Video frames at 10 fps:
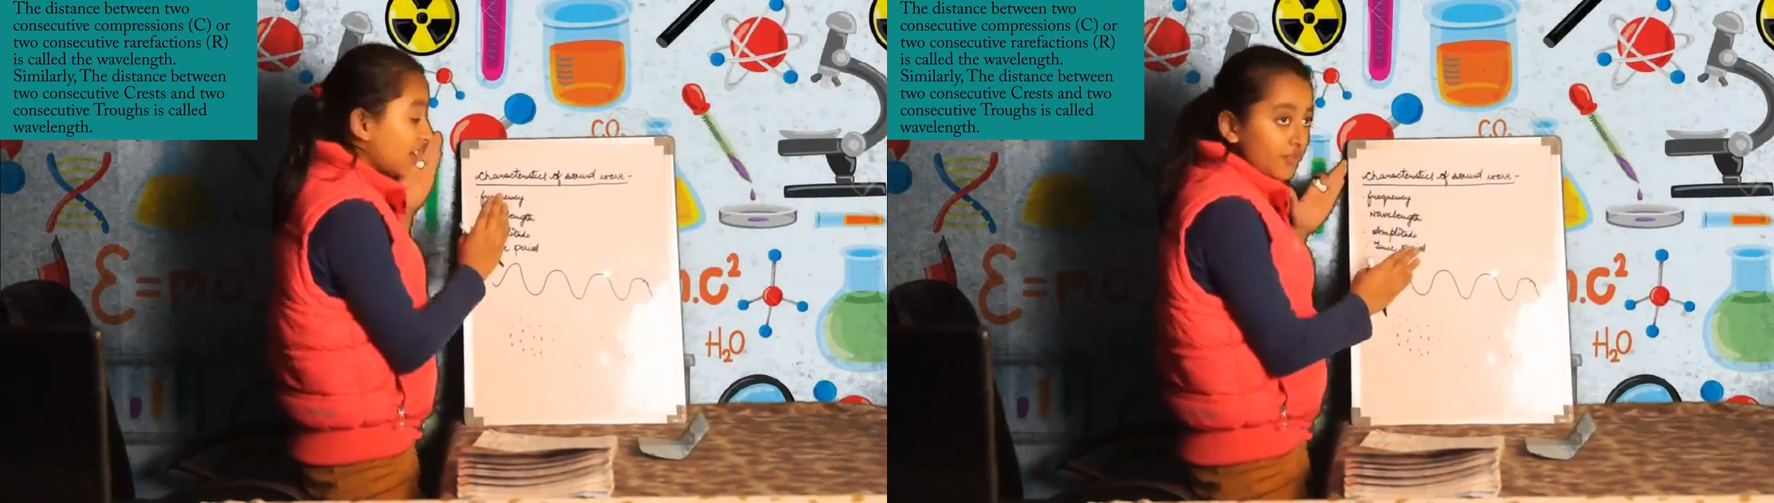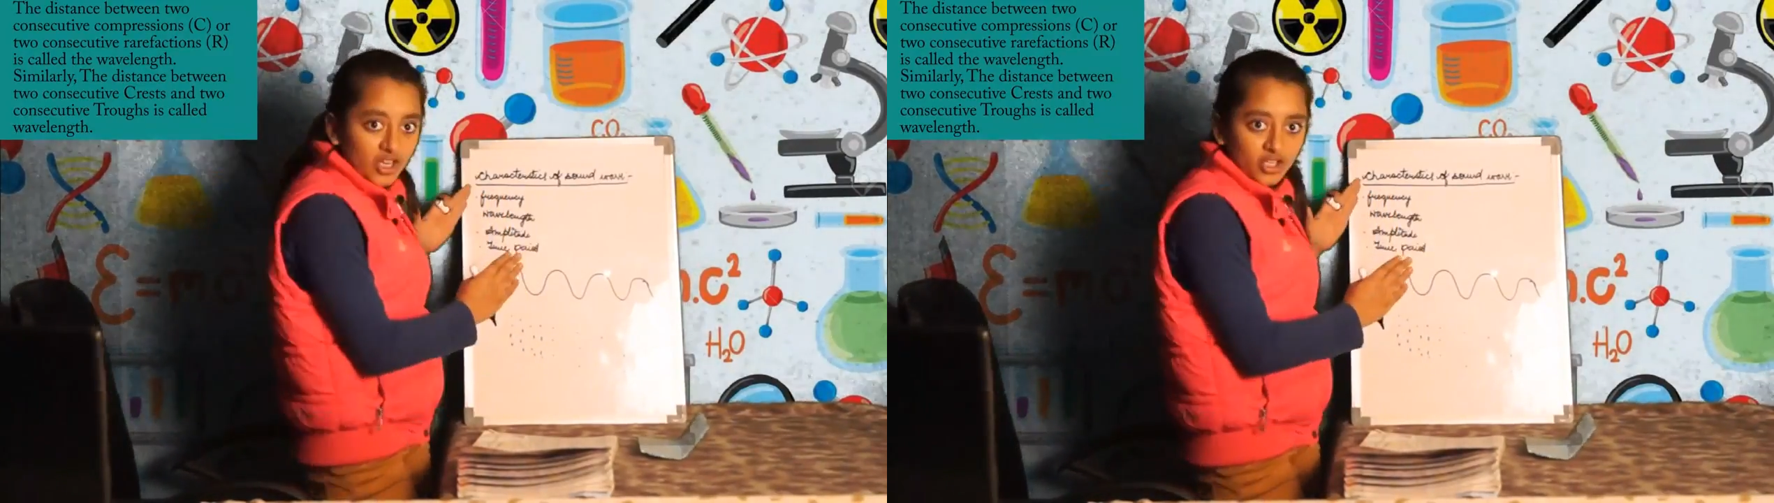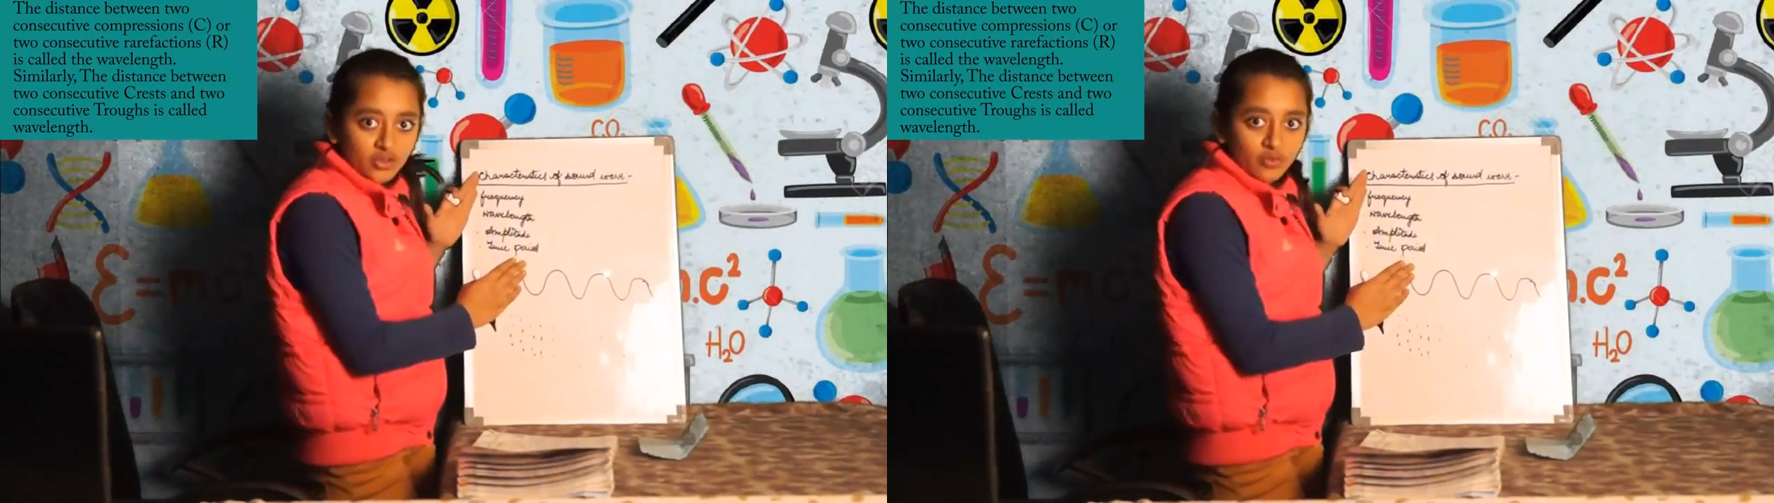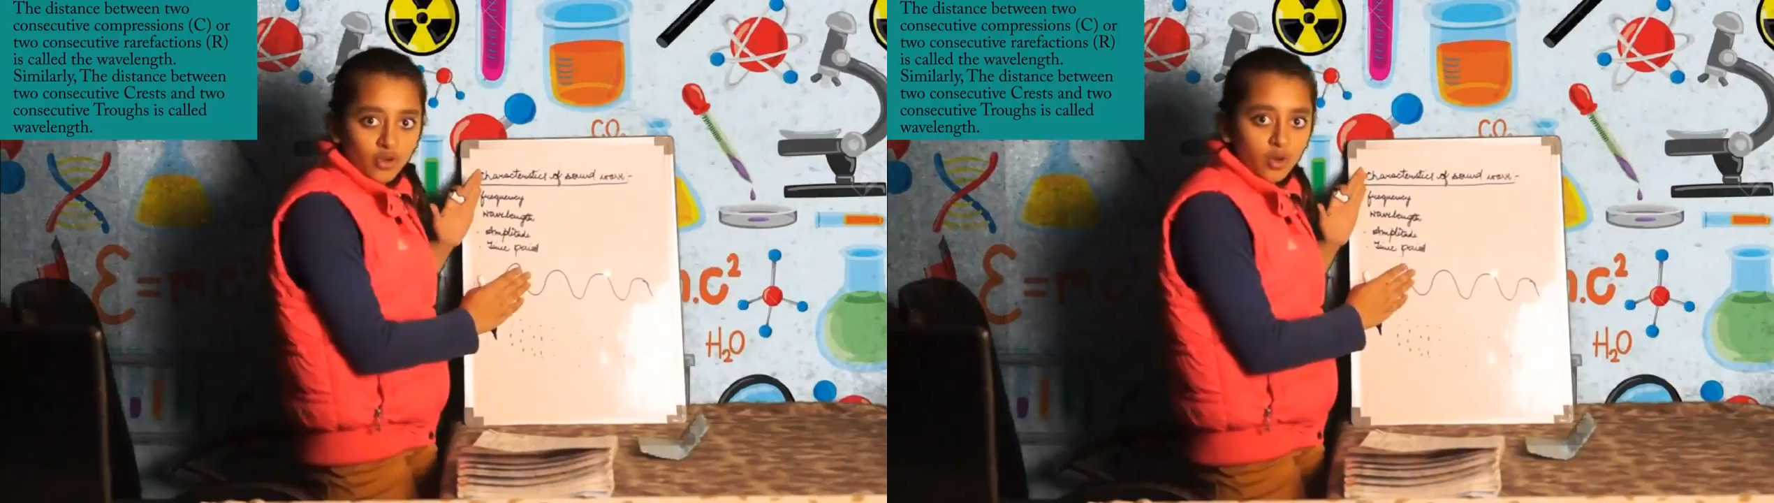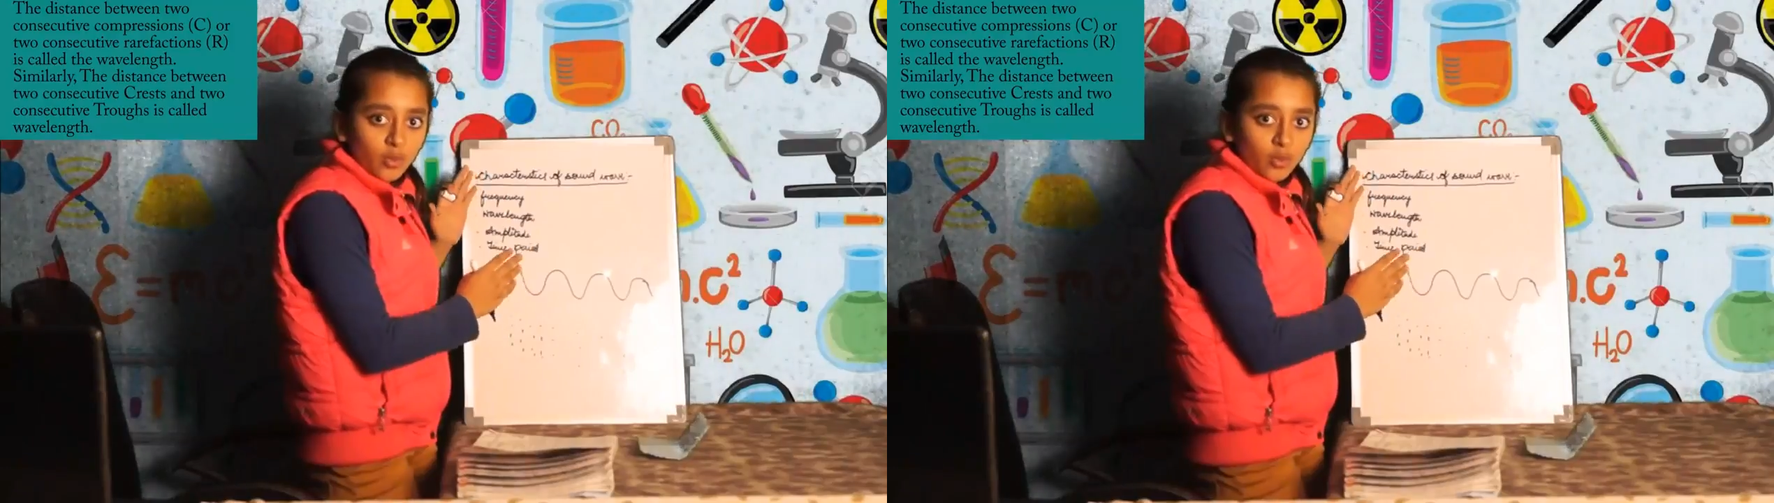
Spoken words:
definition for